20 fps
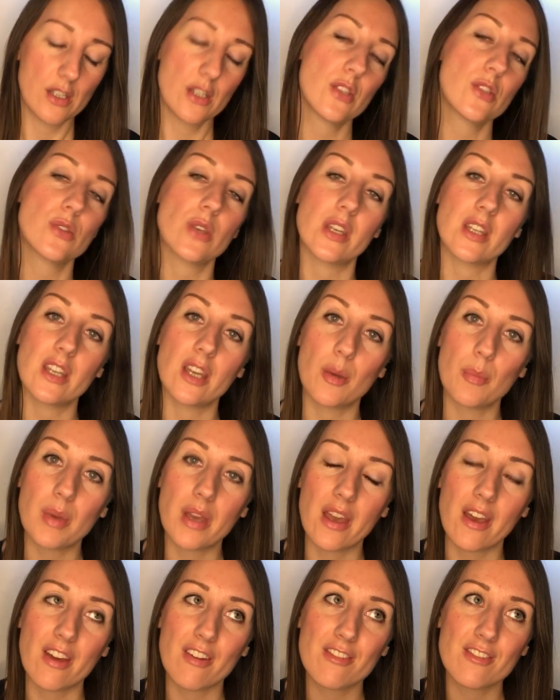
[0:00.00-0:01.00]
So I get up
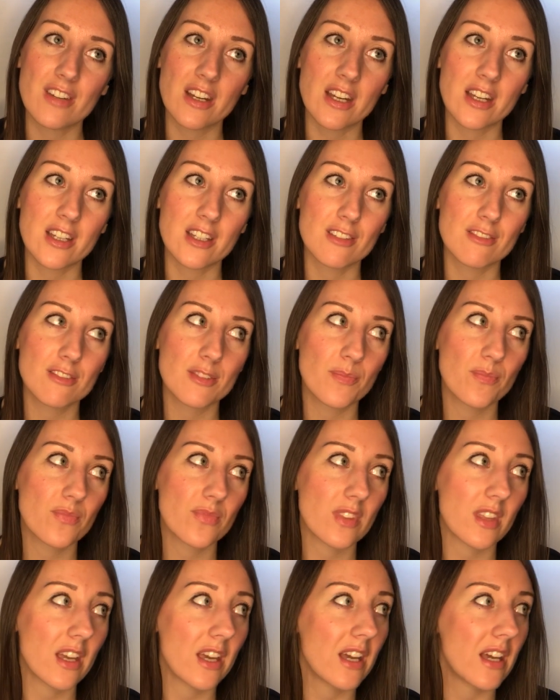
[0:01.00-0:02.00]
at 5:30
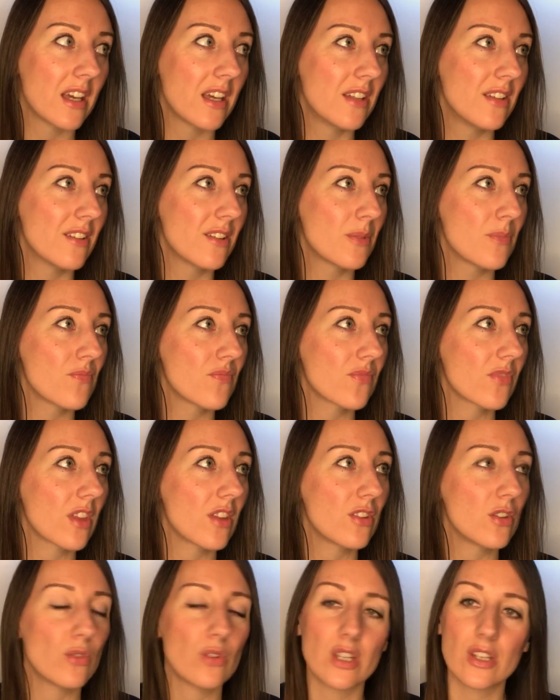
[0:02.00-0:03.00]
and
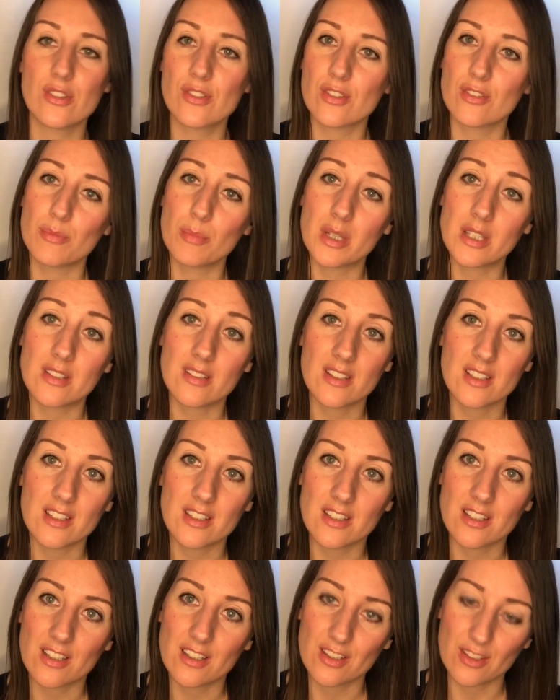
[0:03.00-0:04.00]
the rest of my
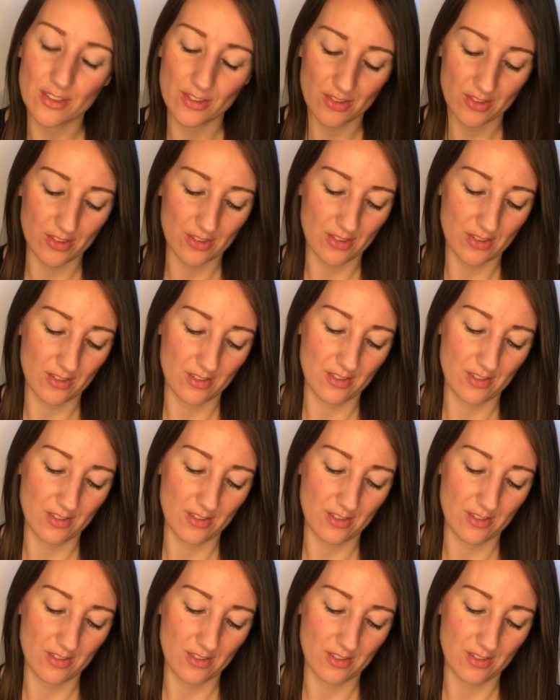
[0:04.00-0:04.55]
day is